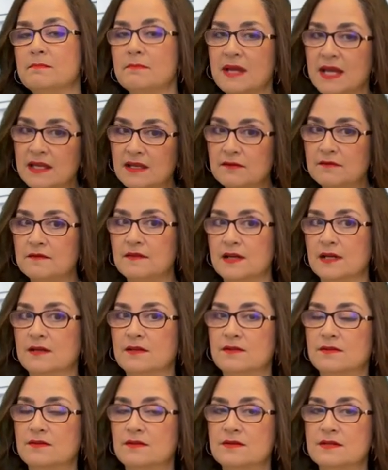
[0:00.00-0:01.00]
many
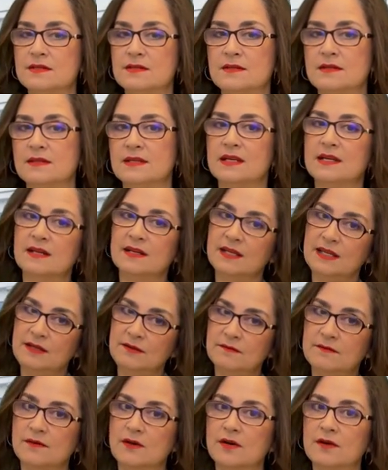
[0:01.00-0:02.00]
factors that are
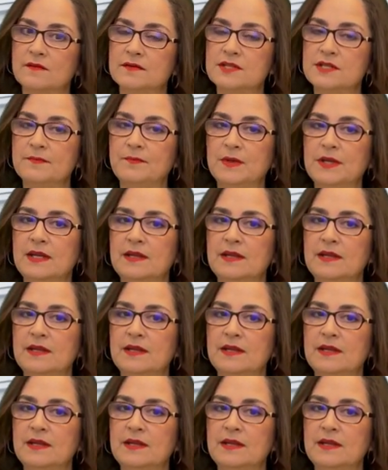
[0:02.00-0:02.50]
involved